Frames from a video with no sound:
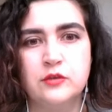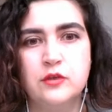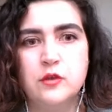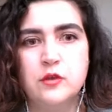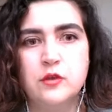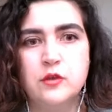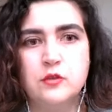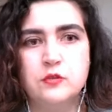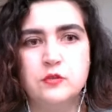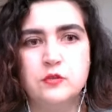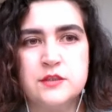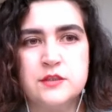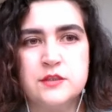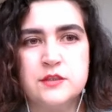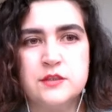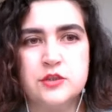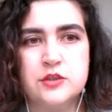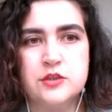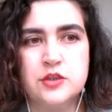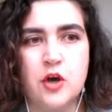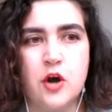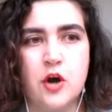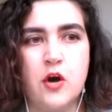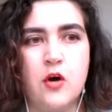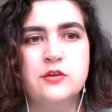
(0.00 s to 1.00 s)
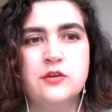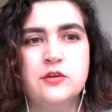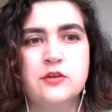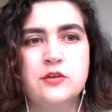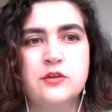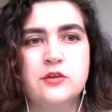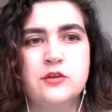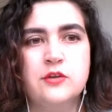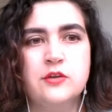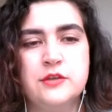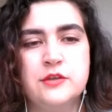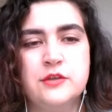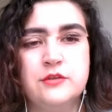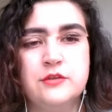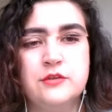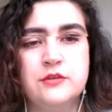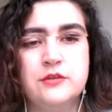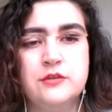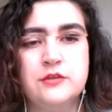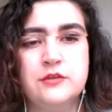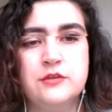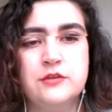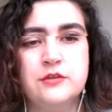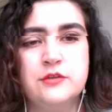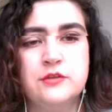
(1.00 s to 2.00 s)
So in order to
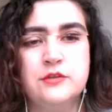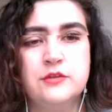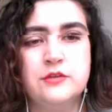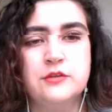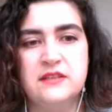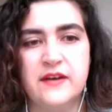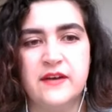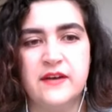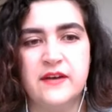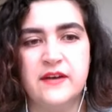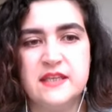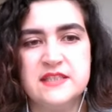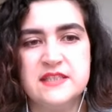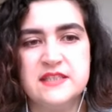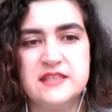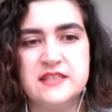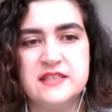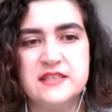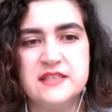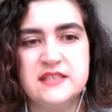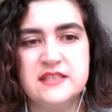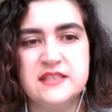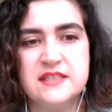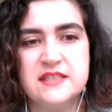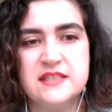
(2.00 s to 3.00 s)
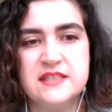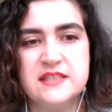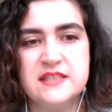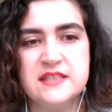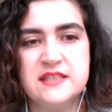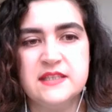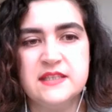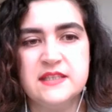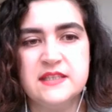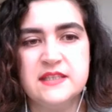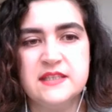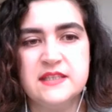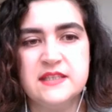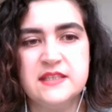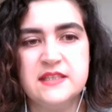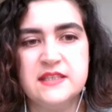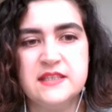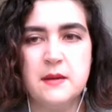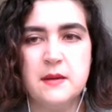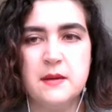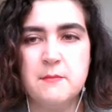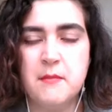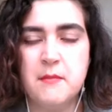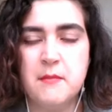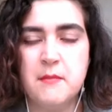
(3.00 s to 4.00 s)
incentivize the banks to give
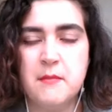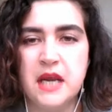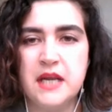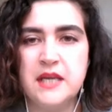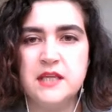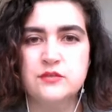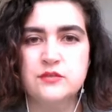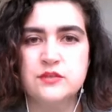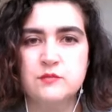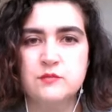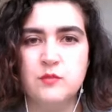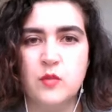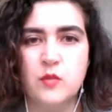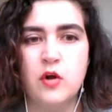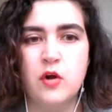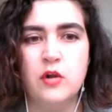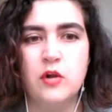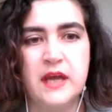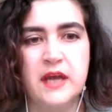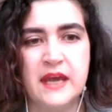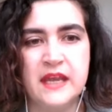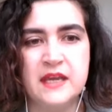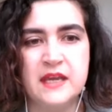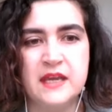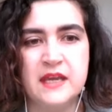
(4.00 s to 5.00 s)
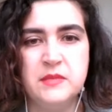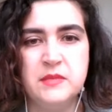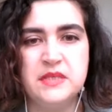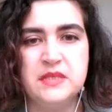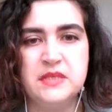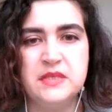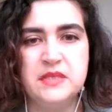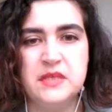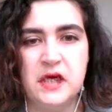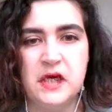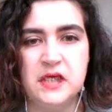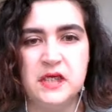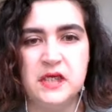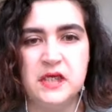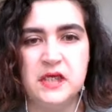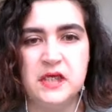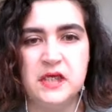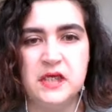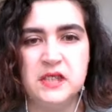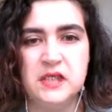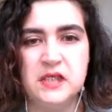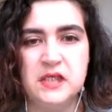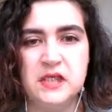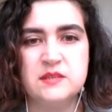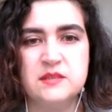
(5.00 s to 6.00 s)
money to small and
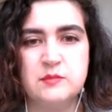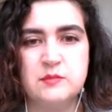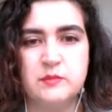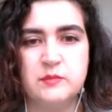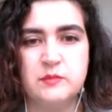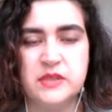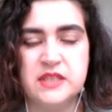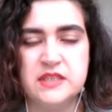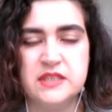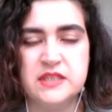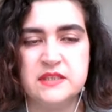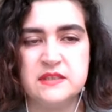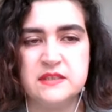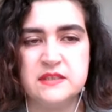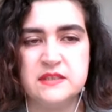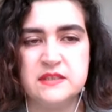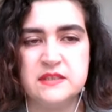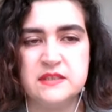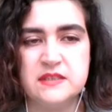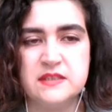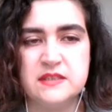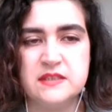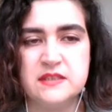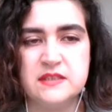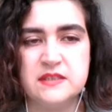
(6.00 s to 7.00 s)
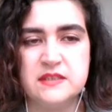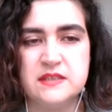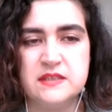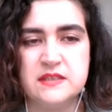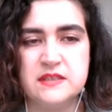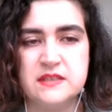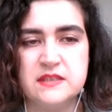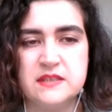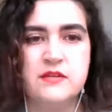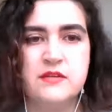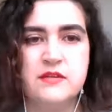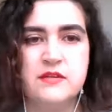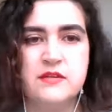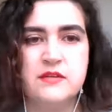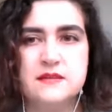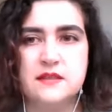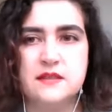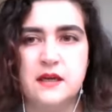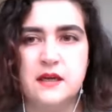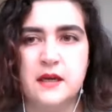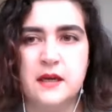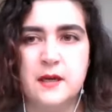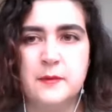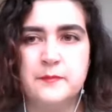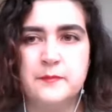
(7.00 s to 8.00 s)
mid-sized businesses, the government
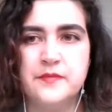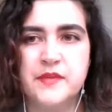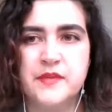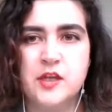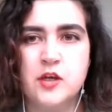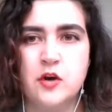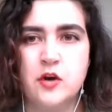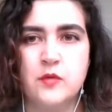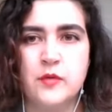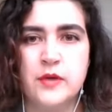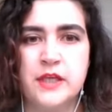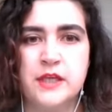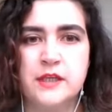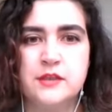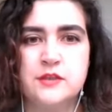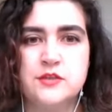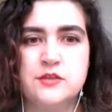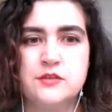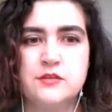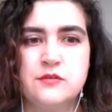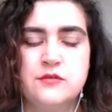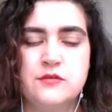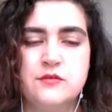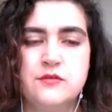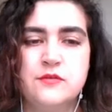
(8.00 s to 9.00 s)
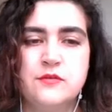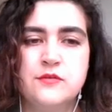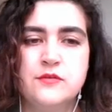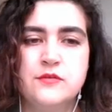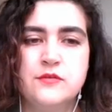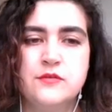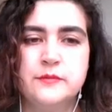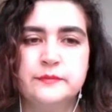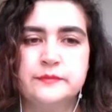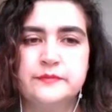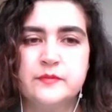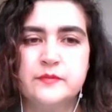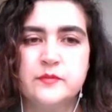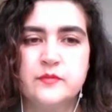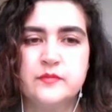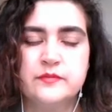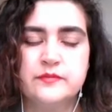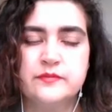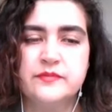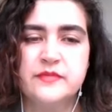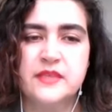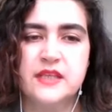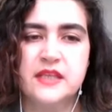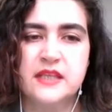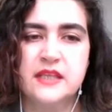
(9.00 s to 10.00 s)
is going
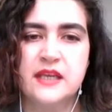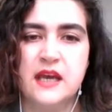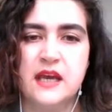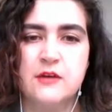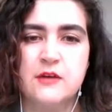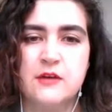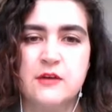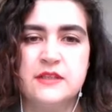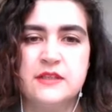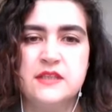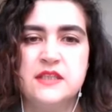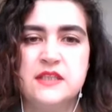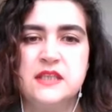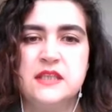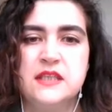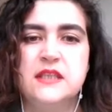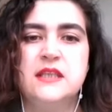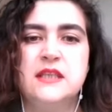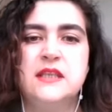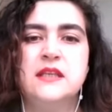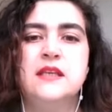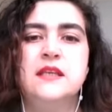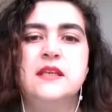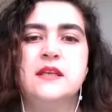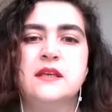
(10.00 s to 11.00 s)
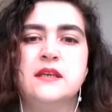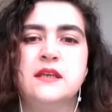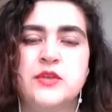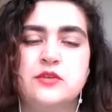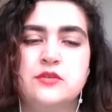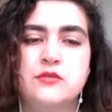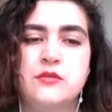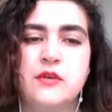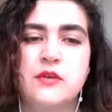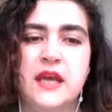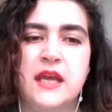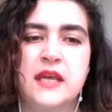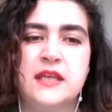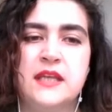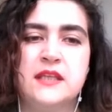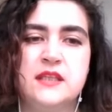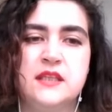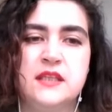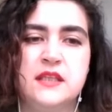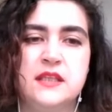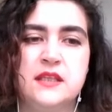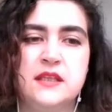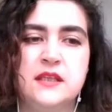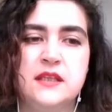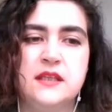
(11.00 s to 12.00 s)
to
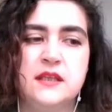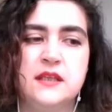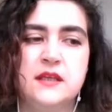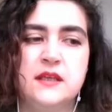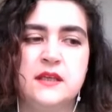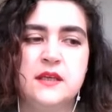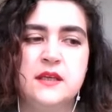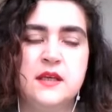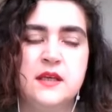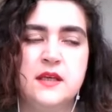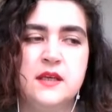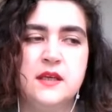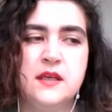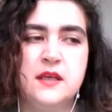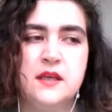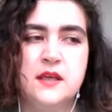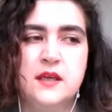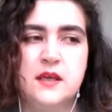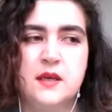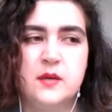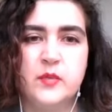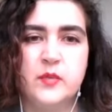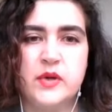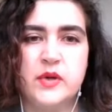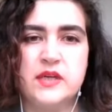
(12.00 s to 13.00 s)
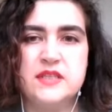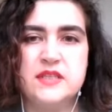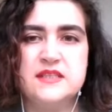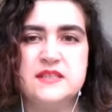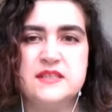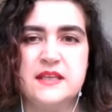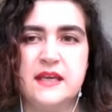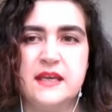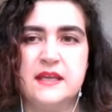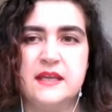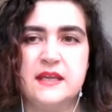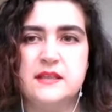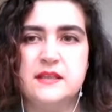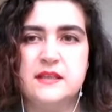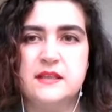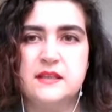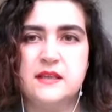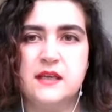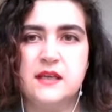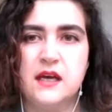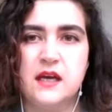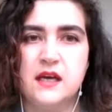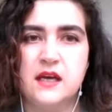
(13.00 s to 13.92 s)
guarantee up to 80%